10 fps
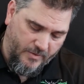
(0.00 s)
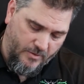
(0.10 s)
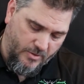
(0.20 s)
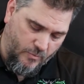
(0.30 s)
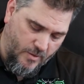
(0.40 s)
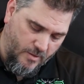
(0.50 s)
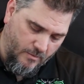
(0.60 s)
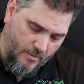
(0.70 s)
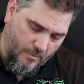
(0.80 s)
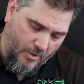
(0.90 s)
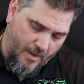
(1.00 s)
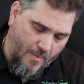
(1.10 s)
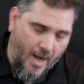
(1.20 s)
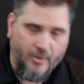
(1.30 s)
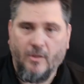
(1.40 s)
So you just wanna apply
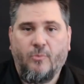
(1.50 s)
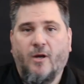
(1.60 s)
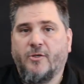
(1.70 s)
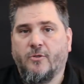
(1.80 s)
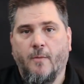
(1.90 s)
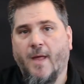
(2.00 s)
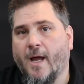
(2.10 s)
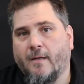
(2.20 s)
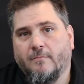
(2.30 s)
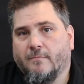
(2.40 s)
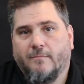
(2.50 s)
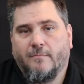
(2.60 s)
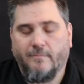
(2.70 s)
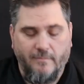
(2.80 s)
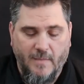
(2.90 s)
moderate pressure. I'm
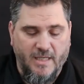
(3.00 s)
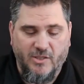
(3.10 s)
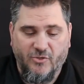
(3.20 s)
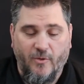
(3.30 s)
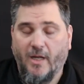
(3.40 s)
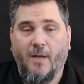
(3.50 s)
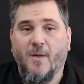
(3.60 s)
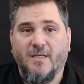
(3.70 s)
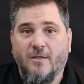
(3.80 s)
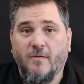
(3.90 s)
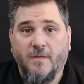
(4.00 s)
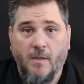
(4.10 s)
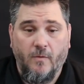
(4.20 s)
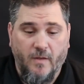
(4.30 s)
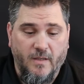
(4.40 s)
not straining myself to
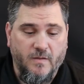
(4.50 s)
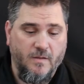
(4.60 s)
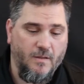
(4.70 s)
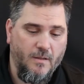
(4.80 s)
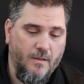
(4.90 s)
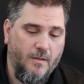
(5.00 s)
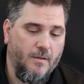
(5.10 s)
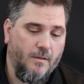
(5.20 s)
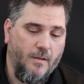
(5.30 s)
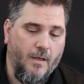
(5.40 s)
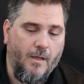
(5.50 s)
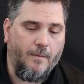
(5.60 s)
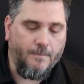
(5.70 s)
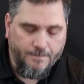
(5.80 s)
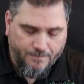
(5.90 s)
do this.
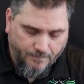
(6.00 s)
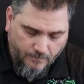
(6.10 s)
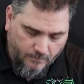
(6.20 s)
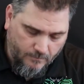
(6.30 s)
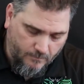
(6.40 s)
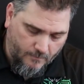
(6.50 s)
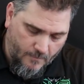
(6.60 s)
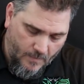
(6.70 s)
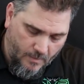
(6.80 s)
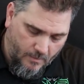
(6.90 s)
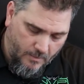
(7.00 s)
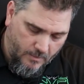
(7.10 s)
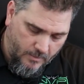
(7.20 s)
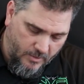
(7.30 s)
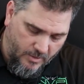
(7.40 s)

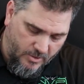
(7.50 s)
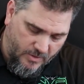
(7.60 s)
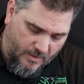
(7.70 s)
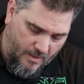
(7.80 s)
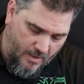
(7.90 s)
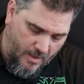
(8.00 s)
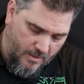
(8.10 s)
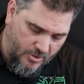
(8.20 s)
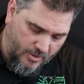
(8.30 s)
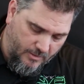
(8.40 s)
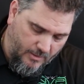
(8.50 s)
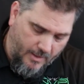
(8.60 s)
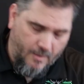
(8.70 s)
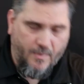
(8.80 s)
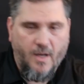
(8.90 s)
You can just kind of gently
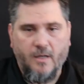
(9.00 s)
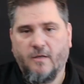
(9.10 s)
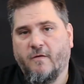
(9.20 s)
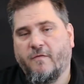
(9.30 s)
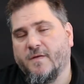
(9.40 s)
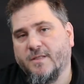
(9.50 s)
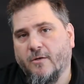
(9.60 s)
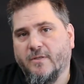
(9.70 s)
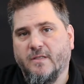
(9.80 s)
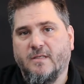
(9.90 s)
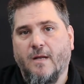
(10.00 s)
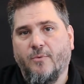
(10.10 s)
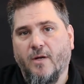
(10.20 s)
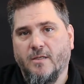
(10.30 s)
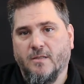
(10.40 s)
let up on it, and if it starts to
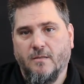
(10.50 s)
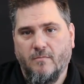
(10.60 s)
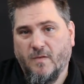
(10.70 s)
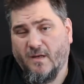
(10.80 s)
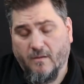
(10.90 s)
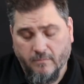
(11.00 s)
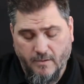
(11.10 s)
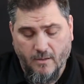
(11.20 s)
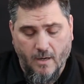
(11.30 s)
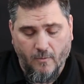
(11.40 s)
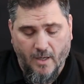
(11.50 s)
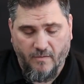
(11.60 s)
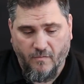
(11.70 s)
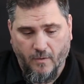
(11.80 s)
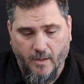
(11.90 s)
separate, just, you know, you're not ready
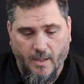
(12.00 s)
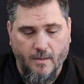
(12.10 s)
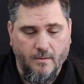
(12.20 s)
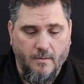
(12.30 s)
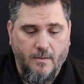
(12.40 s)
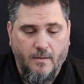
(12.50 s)
for it yet.